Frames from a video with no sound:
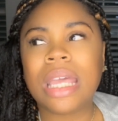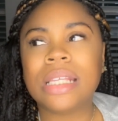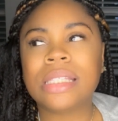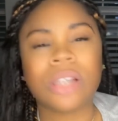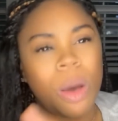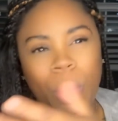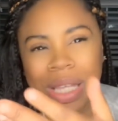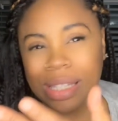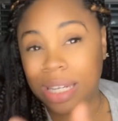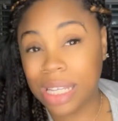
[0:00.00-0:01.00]
So I'm
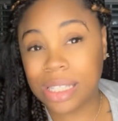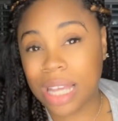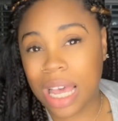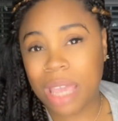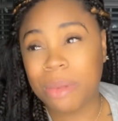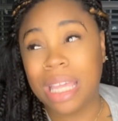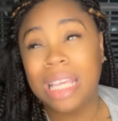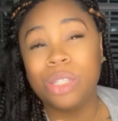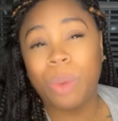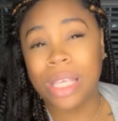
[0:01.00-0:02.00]
wasting his time and
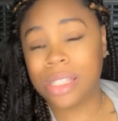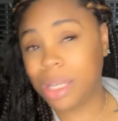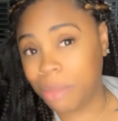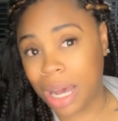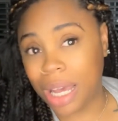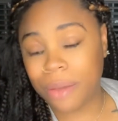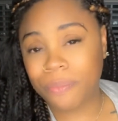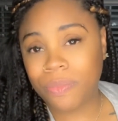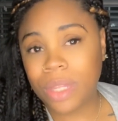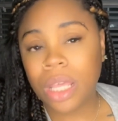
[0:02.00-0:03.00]
he's wasting mine.
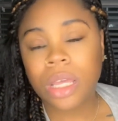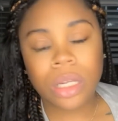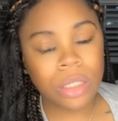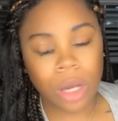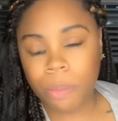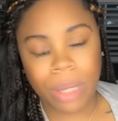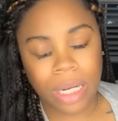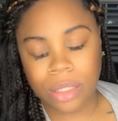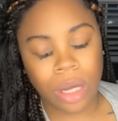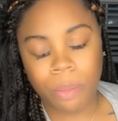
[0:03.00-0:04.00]
Don't be
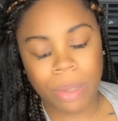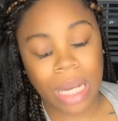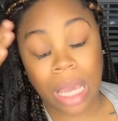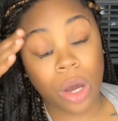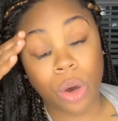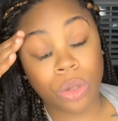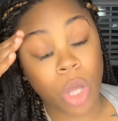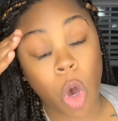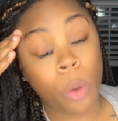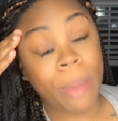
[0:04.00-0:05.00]
like
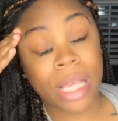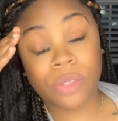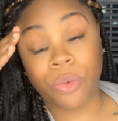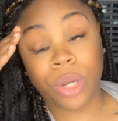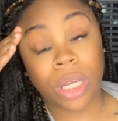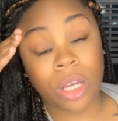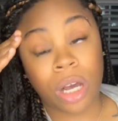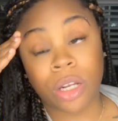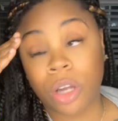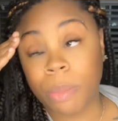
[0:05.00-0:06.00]
old best friend,
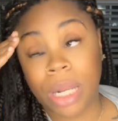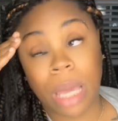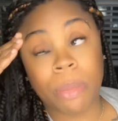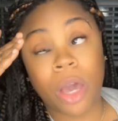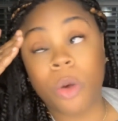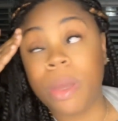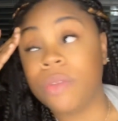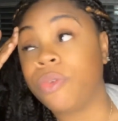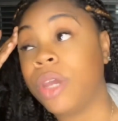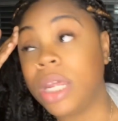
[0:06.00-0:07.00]
y'all. Don't be like the old
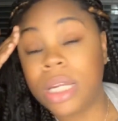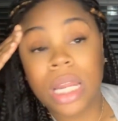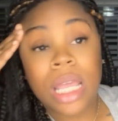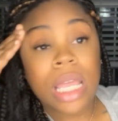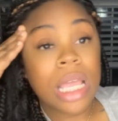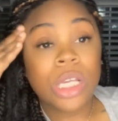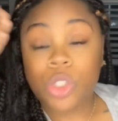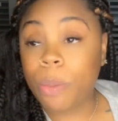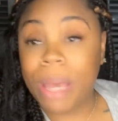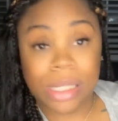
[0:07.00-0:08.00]
best friend.
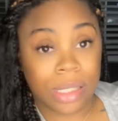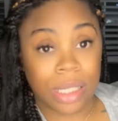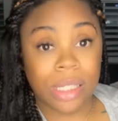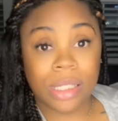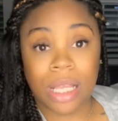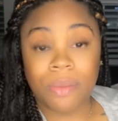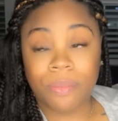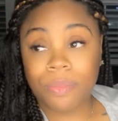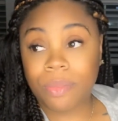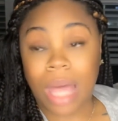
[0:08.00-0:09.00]
So besties,
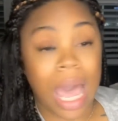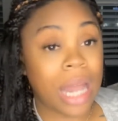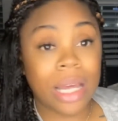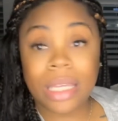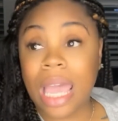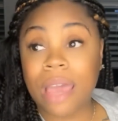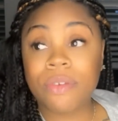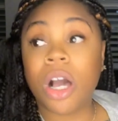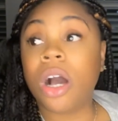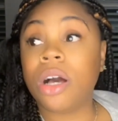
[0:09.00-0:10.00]
I done gave
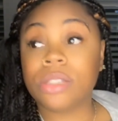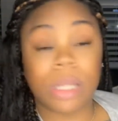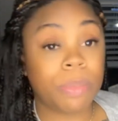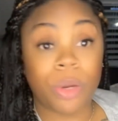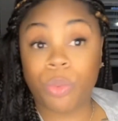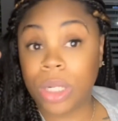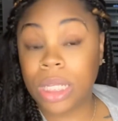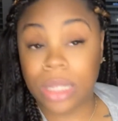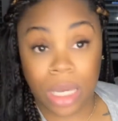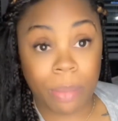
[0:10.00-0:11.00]
y'all something to
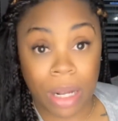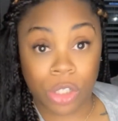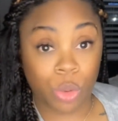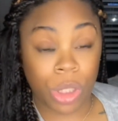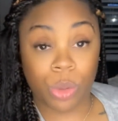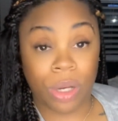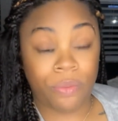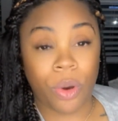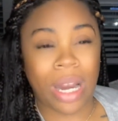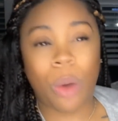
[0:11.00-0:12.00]
really think about in
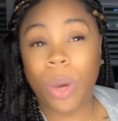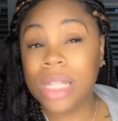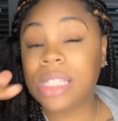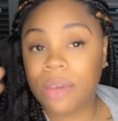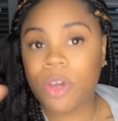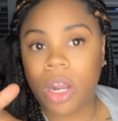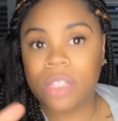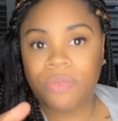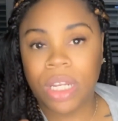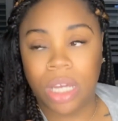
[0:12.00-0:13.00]
2024. And I wanted to give y'all
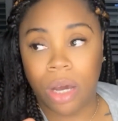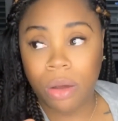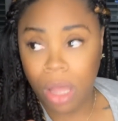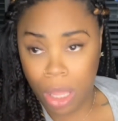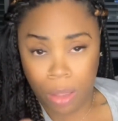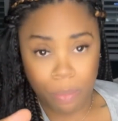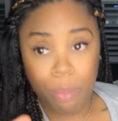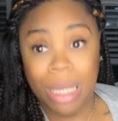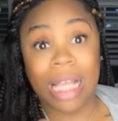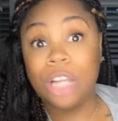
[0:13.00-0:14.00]
this video
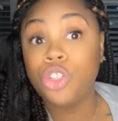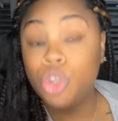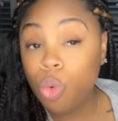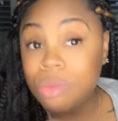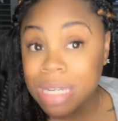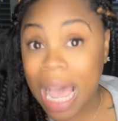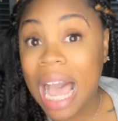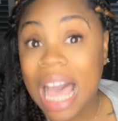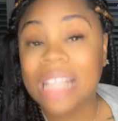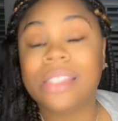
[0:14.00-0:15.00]
because I do
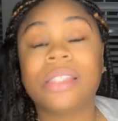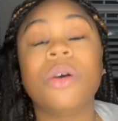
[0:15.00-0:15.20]
not